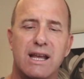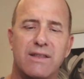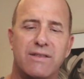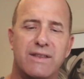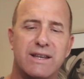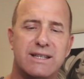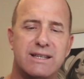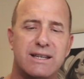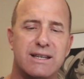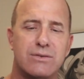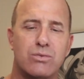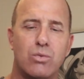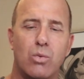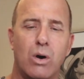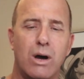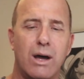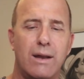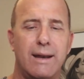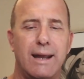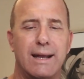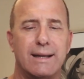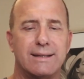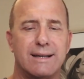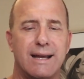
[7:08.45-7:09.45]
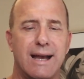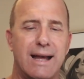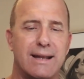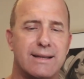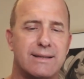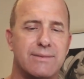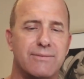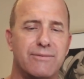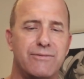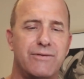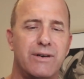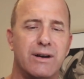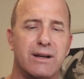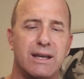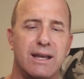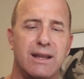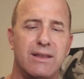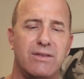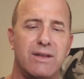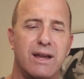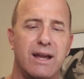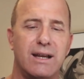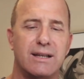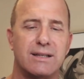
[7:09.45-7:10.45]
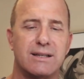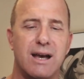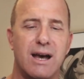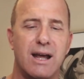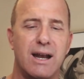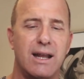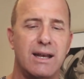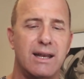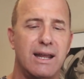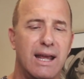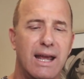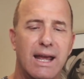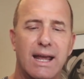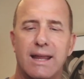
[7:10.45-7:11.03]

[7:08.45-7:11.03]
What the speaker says: This is one that's got some funky things on it.